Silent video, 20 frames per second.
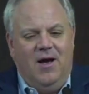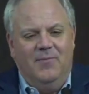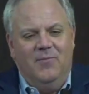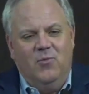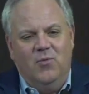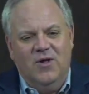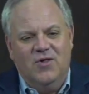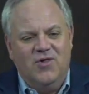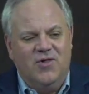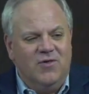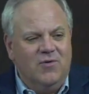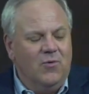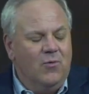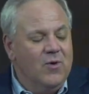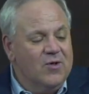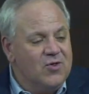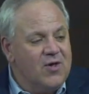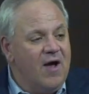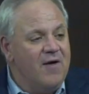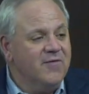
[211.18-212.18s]

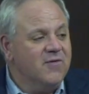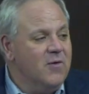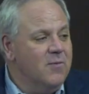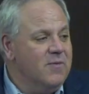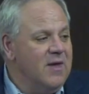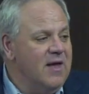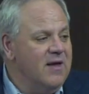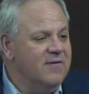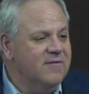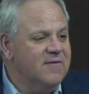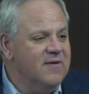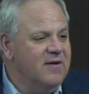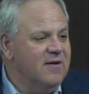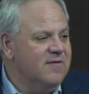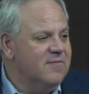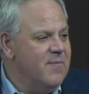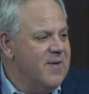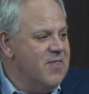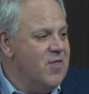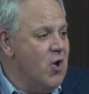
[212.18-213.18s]
which also means that
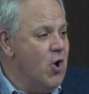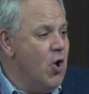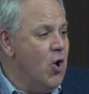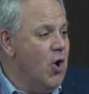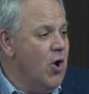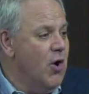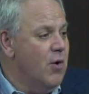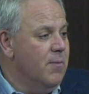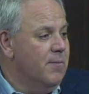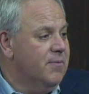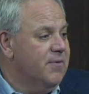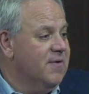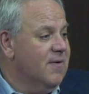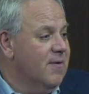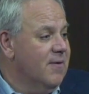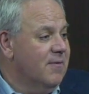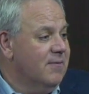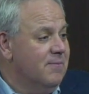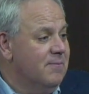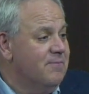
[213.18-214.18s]
it's been the home
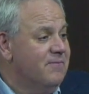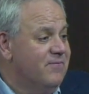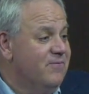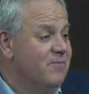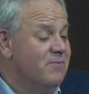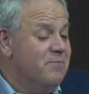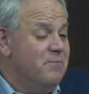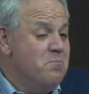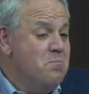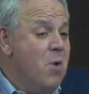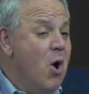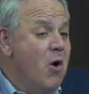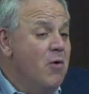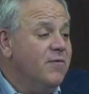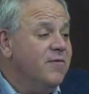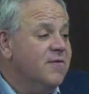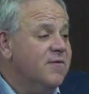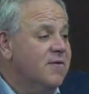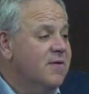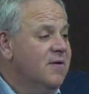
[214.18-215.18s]
to
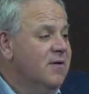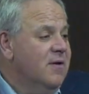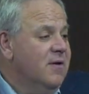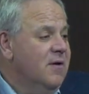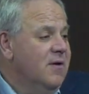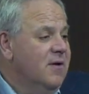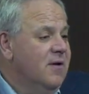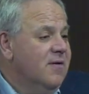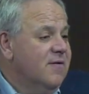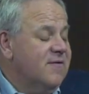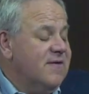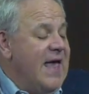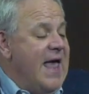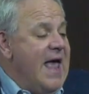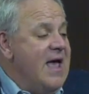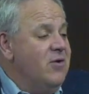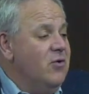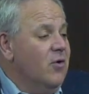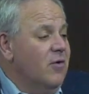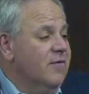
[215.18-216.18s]
most
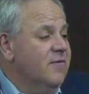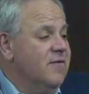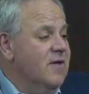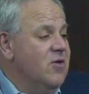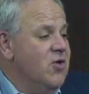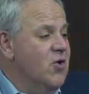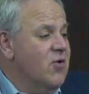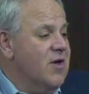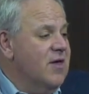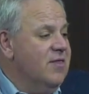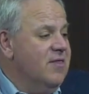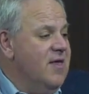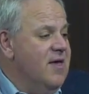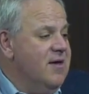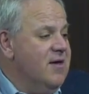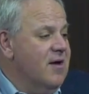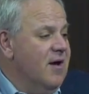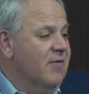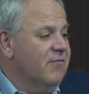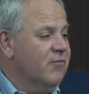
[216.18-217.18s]
scandals that you can
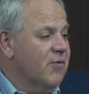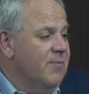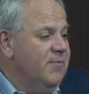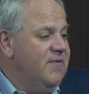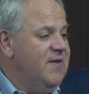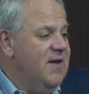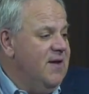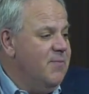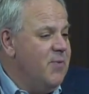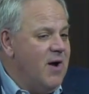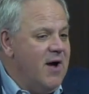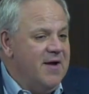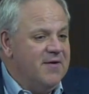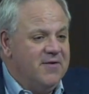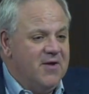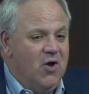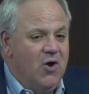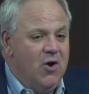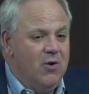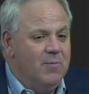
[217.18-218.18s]
think of, from
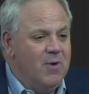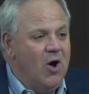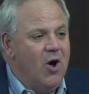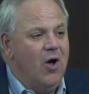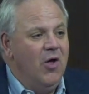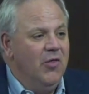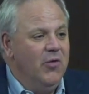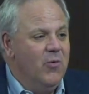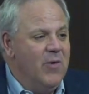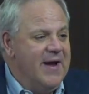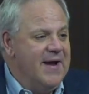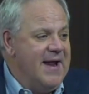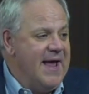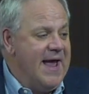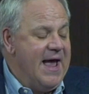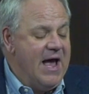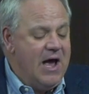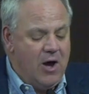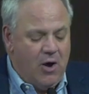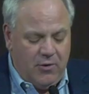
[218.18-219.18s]
Teapot Dome all the way
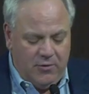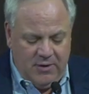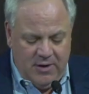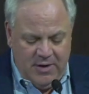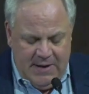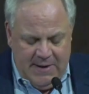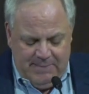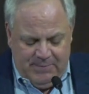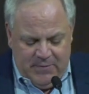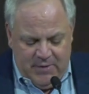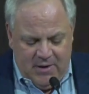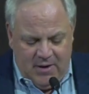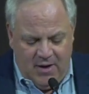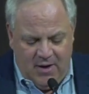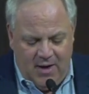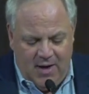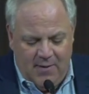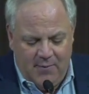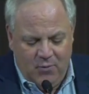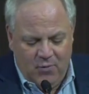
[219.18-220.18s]
down.
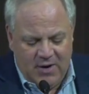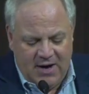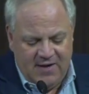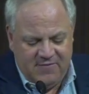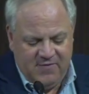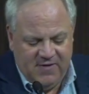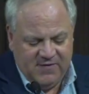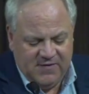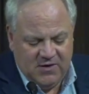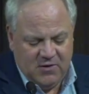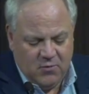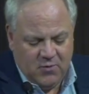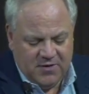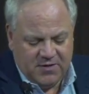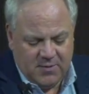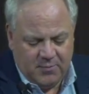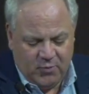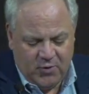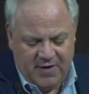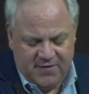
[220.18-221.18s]
When I visited
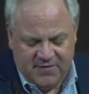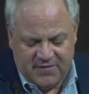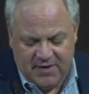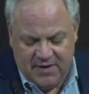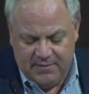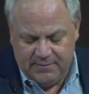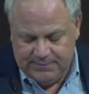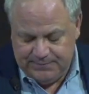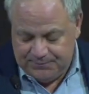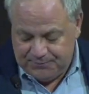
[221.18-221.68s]
with the president